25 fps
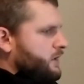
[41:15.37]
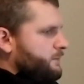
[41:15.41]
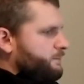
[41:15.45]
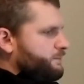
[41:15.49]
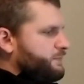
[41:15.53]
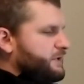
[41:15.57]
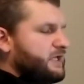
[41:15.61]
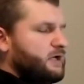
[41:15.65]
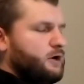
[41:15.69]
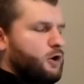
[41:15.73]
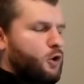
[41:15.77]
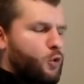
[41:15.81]

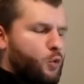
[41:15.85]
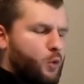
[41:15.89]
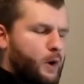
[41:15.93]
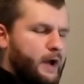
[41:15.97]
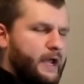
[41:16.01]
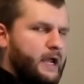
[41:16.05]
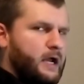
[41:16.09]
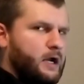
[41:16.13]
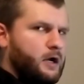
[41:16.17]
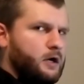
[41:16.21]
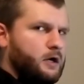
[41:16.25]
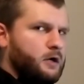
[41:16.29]
be
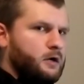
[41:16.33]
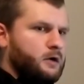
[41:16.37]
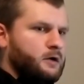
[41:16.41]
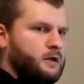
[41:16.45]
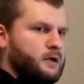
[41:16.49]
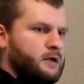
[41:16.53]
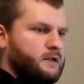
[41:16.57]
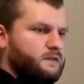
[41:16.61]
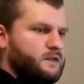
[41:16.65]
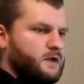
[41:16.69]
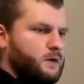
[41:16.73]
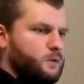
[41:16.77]
aware
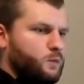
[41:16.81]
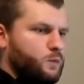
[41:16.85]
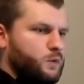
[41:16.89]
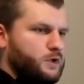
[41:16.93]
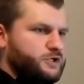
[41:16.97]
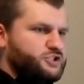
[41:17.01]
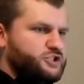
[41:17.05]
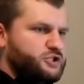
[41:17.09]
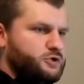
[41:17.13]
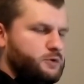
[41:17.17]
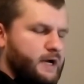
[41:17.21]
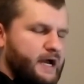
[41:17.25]
that
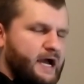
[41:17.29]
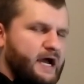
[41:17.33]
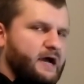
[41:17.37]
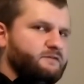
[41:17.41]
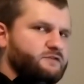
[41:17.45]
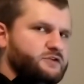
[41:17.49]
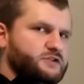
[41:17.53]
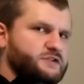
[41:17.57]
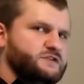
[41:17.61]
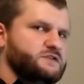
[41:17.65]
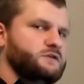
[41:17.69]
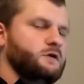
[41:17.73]
what you have
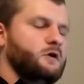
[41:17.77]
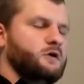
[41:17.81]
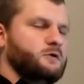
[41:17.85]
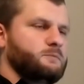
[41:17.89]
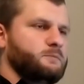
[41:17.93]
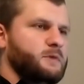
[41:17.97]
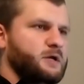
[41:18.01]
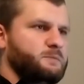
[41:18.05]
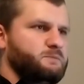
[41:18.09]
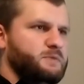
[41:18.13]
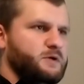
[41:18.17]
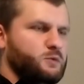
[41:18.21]
to start
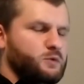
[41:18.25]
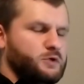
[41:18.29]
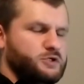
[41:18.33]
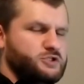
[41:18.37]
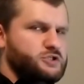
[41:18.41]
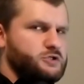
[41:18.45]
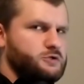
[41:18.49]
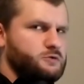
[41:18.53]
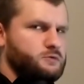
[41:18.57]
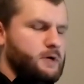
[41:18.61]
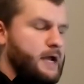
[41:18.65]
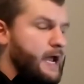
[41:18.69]
might be
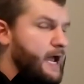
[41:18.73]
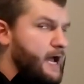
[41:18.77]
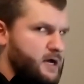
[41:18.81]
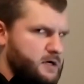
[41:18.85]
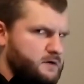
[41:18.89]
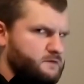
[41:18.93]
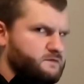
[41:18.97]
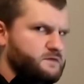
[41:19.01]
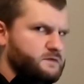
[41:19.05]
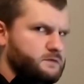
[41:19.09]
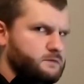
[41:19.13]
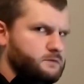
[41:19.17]
what you
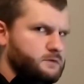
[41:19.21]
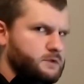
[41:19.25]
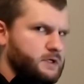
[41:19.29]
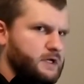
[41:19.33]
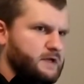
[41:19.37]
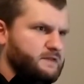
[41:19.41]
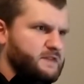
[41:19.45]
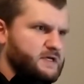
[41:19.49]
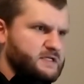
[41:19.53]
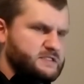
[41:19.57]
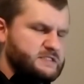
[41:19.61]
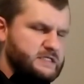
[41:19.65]
have,
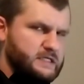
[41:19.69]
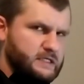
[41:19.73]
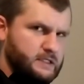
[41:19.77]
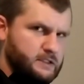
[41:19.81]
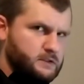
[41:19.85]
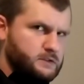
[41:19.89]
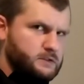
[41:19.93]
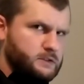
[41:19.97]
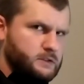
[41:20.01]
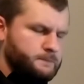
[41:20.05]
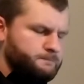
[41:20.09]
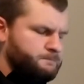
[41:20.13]
and that's it.